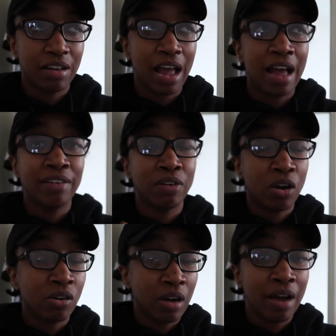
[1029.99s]

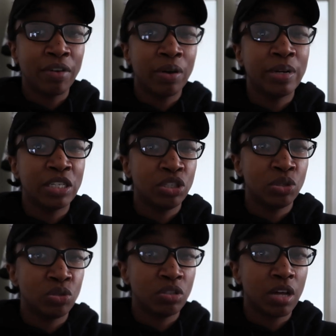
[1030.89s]
I've always
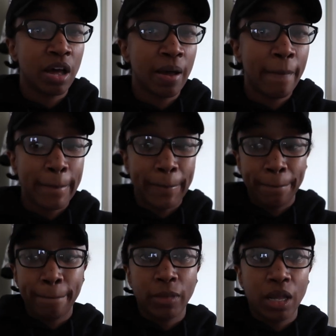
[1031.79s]
used puppy
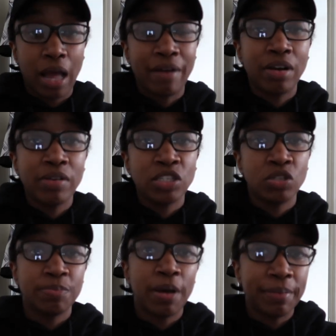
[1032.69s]

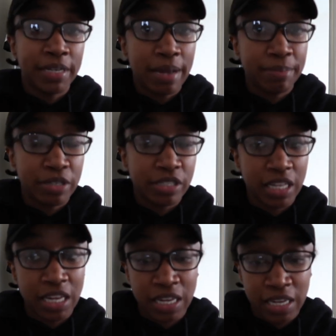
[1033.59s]
diapers,
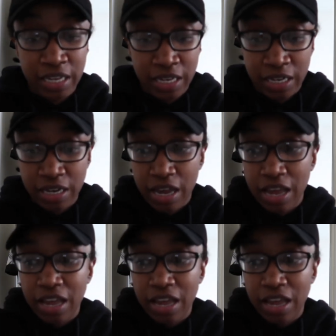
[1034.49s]
and